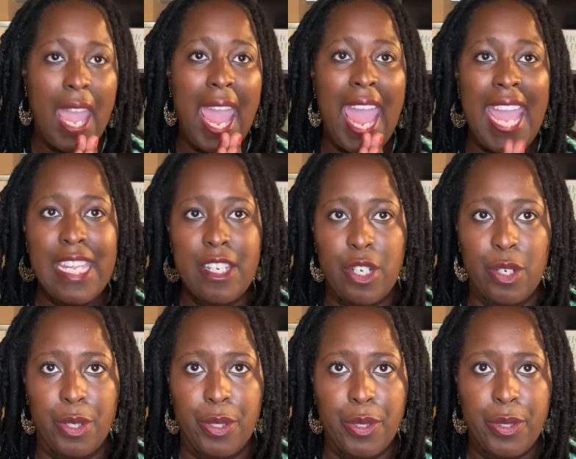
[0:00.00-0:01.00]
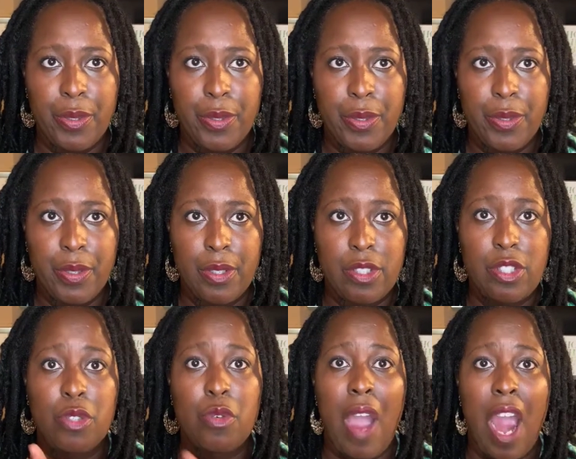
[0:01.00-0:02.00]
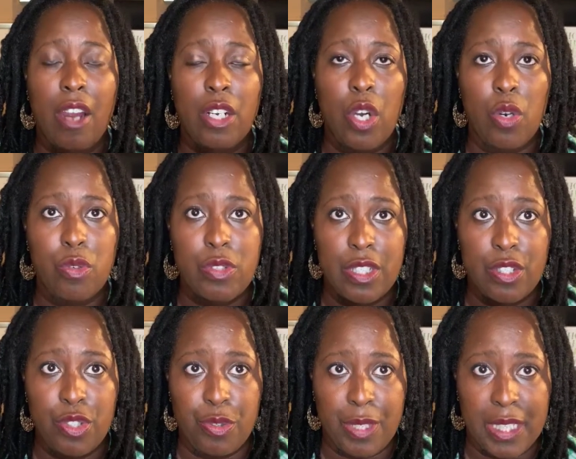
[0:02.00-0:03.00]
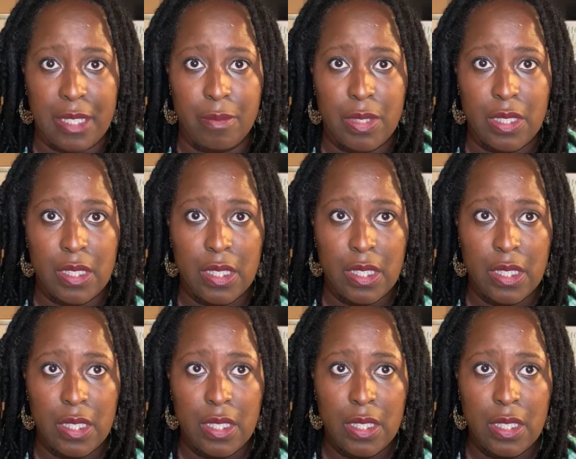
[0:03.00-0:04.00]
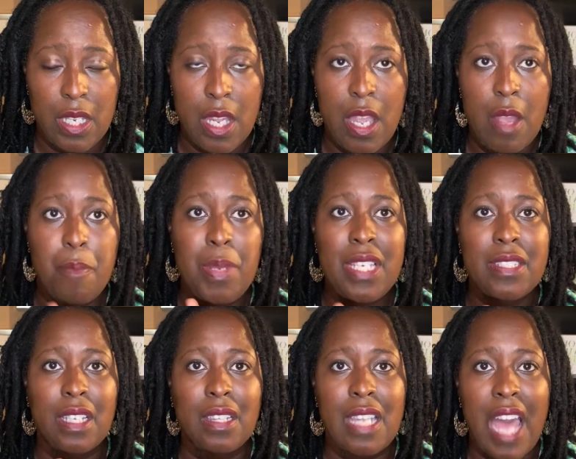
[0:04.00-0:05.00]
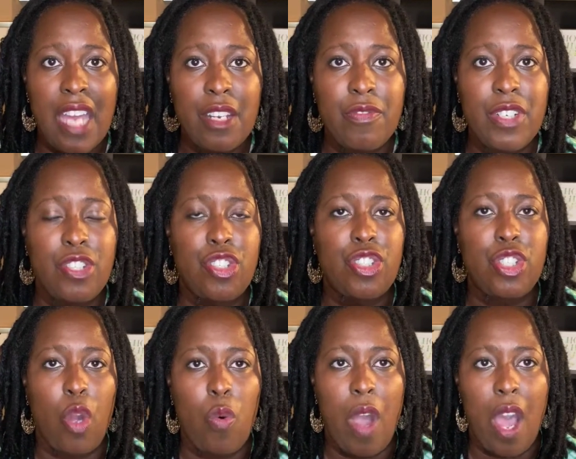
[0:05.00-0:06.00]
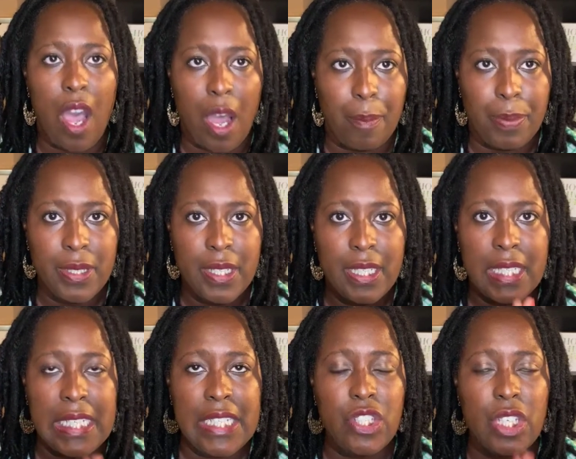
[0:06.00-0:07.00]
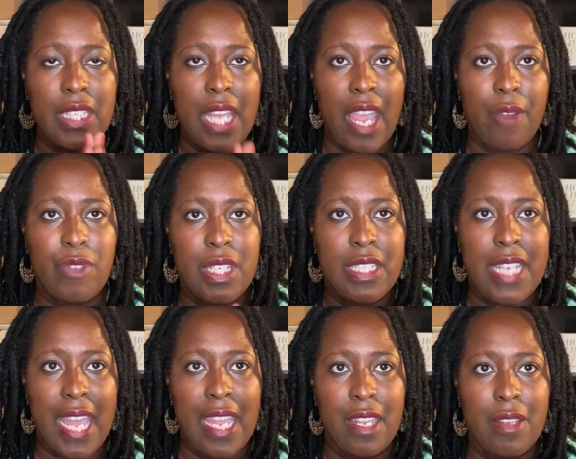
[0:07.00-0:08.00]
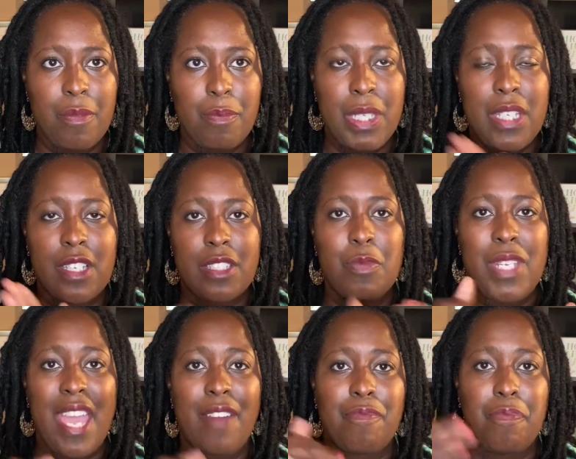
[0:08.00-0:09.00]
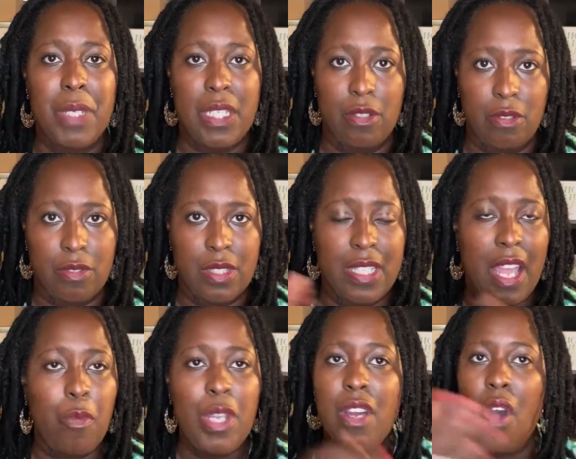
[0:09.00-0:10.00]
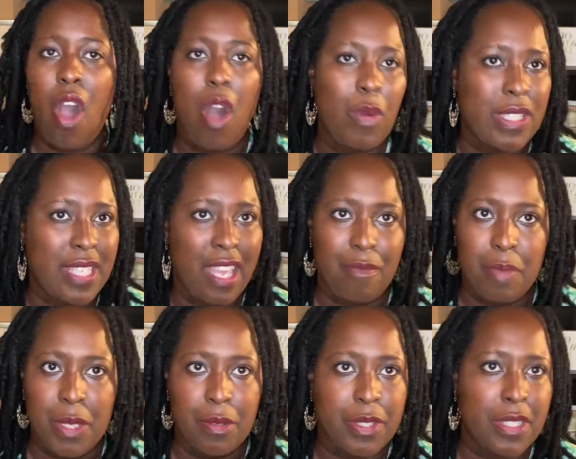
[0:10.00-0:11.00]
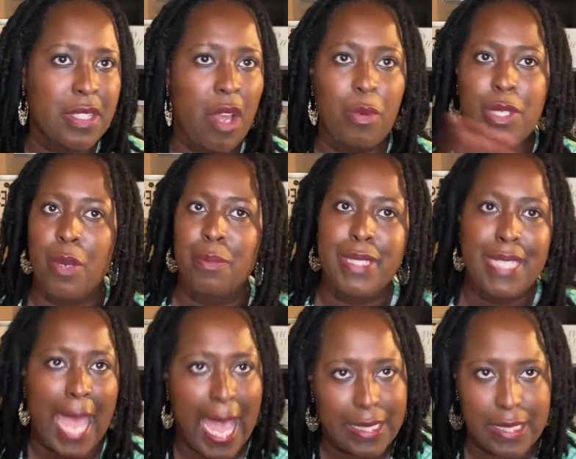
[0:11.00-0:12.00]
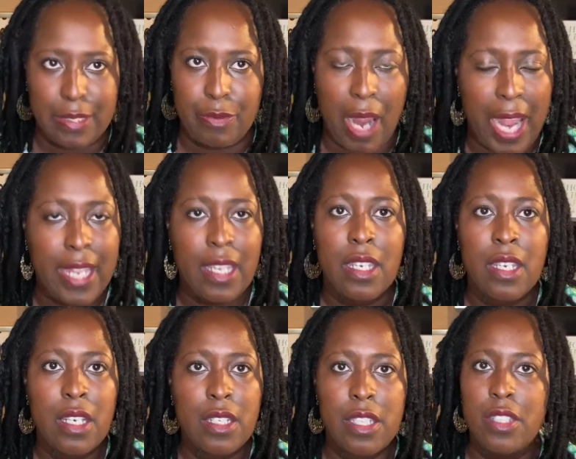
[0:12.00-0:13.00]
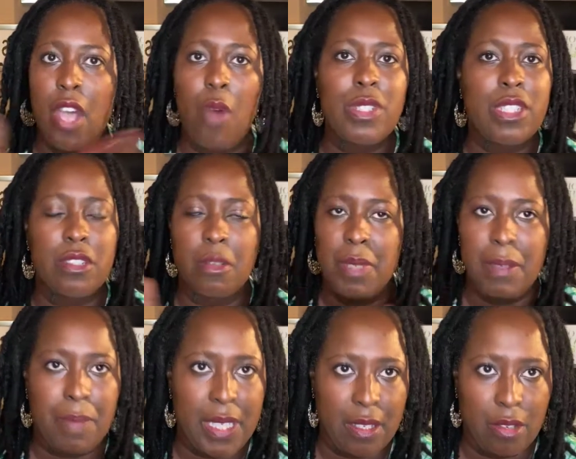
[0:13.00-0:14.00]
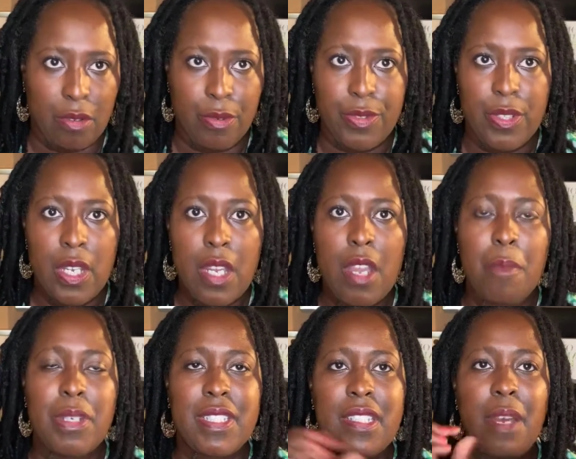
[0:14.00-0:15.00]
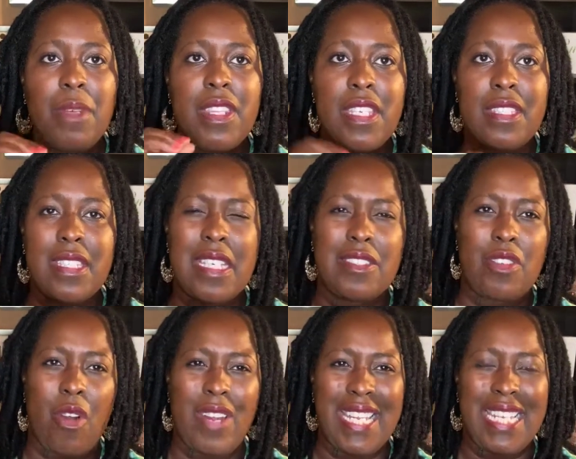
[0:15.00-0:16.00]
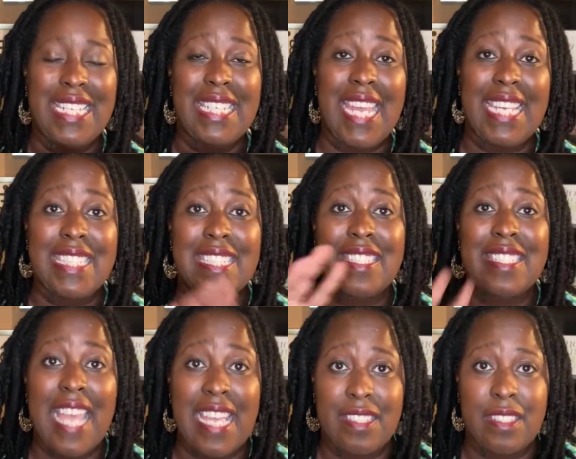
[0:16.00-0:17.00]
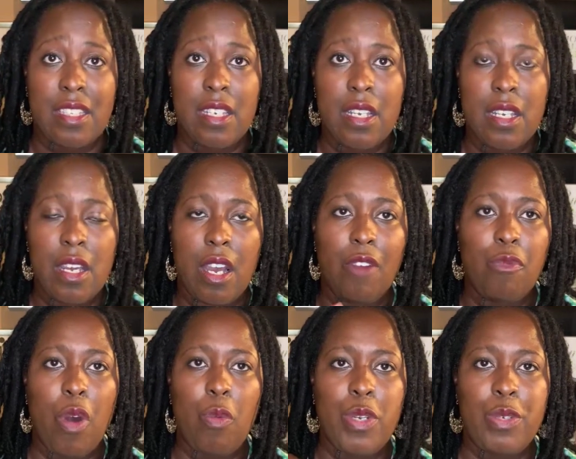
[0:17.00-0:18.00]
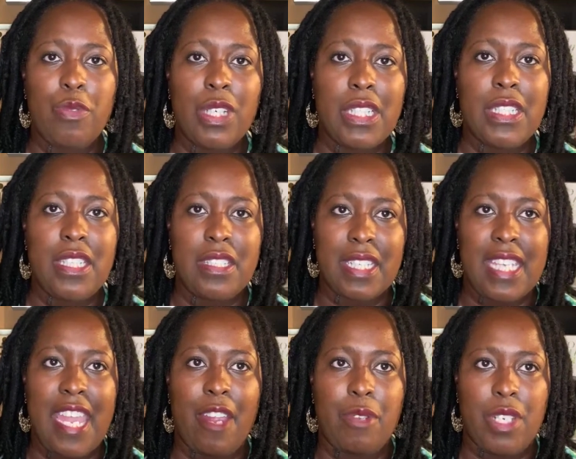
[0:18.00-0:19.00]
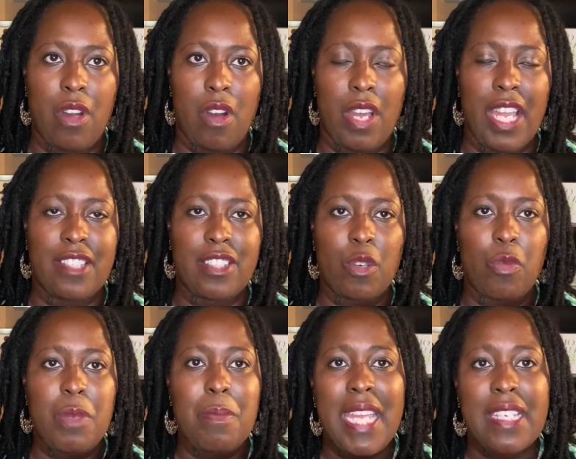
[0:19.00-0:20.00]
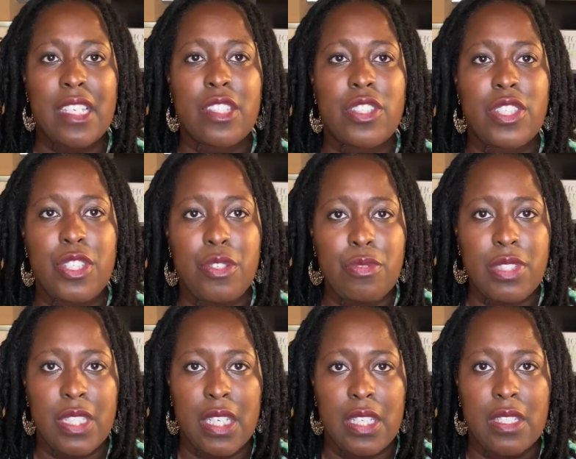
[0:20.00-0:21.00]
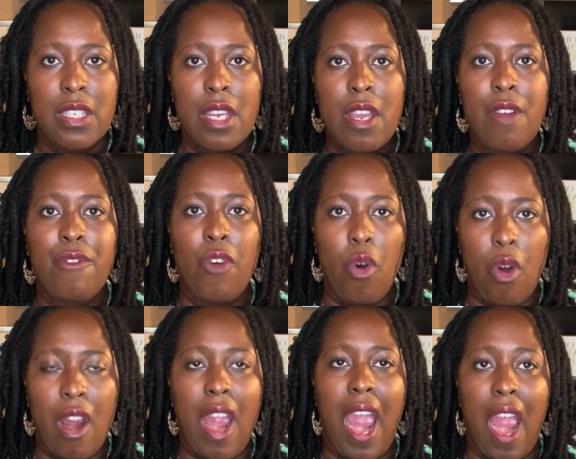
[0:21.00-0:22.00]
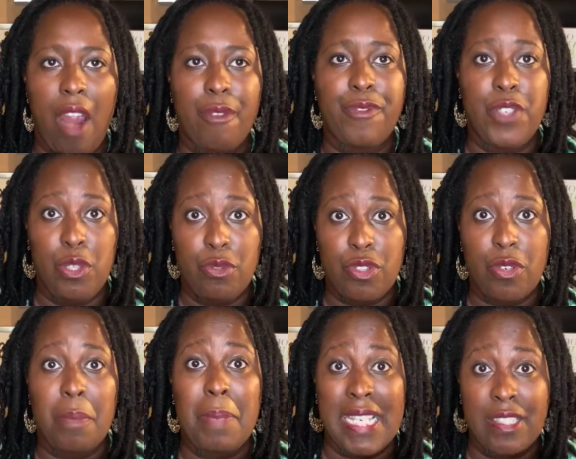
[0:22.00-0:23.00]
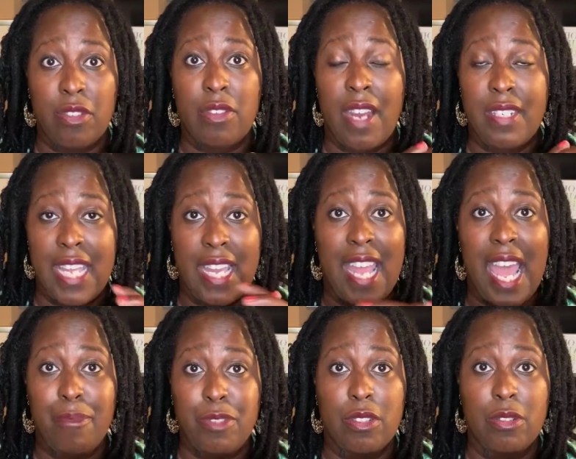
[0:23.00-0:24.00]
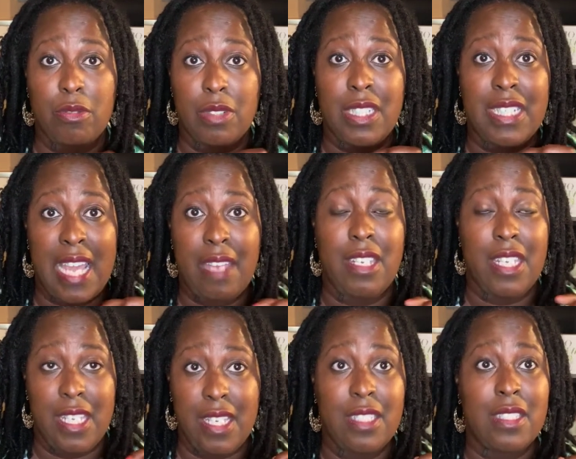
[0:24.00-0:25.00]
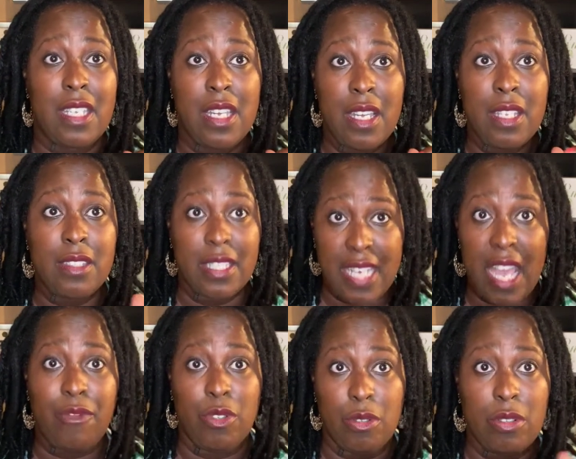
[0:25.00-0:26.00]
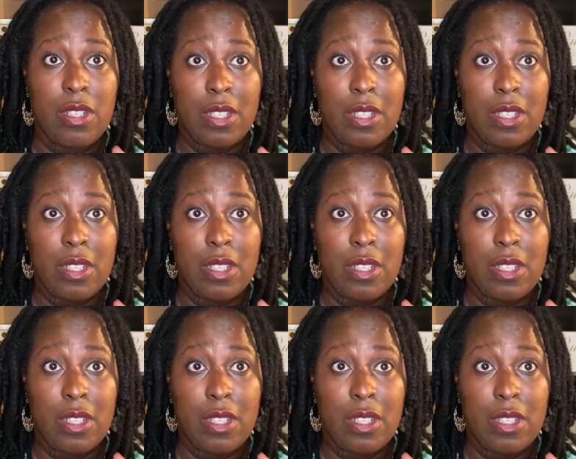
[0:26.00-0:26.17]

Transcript: anchor to our goals and dreams. Because a lot of us show up each and every day because we have bills. Now, we're going to always have bills. There's always going to be taxes, right? There's always going to be bills. But some of these things are in excess of what we really need to carry on. And so we make excuses for our future based on our debt. Absolutely. Debt is the devil.